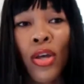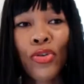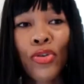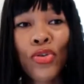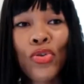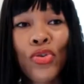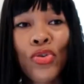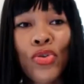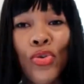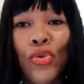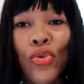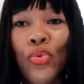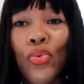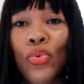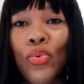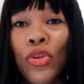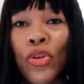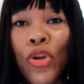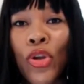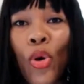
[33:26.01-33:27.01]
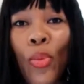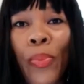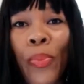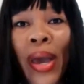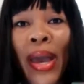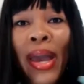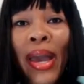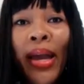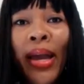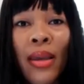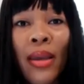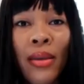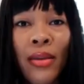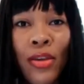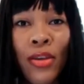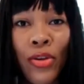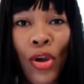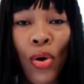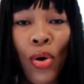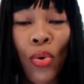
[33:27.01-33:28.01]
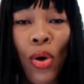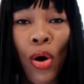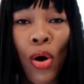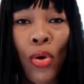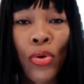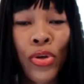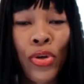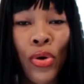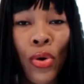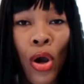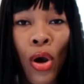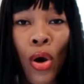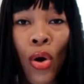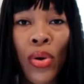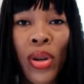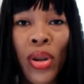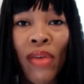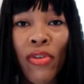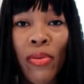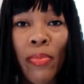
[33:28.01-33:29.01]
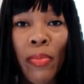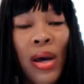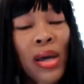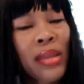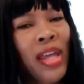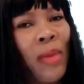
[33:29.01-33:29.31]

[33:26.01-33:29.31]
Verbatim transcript: Do you you know pay you know on your own every month?